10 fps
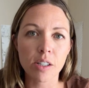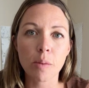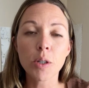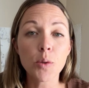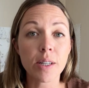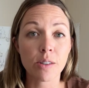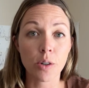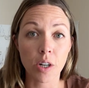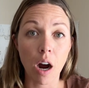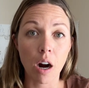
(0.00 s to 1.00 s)
someone who has their
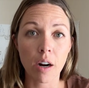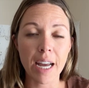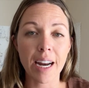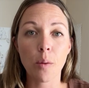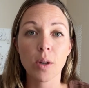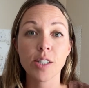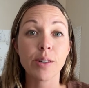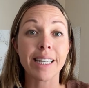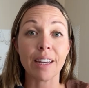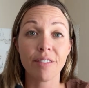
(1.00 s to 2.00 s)
card, and I want to
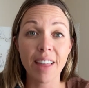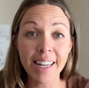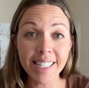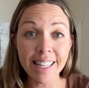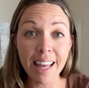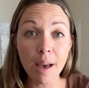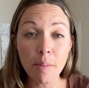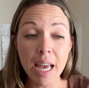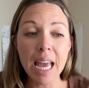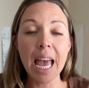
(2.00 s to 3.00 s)
give that to them
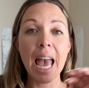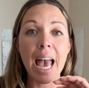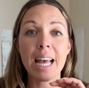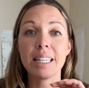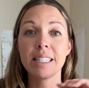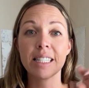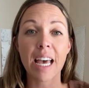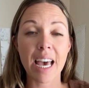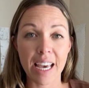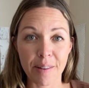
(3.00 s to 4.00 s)
and
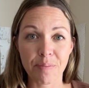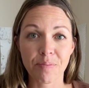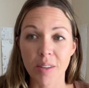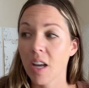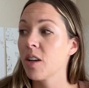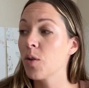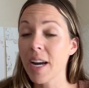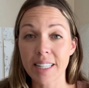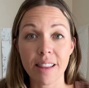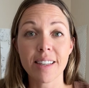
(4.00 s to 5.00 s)
say,
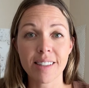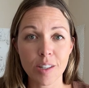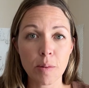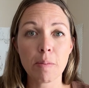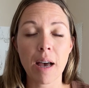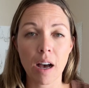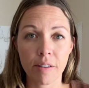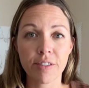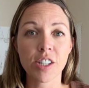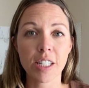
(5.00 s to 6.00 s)
great, this has been
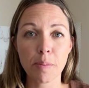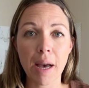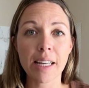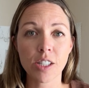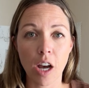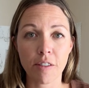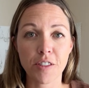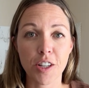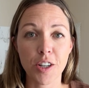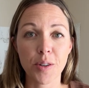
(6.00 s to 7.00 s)
officially passed off
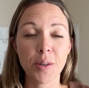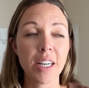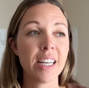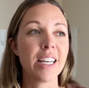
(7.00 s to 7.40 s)
to you.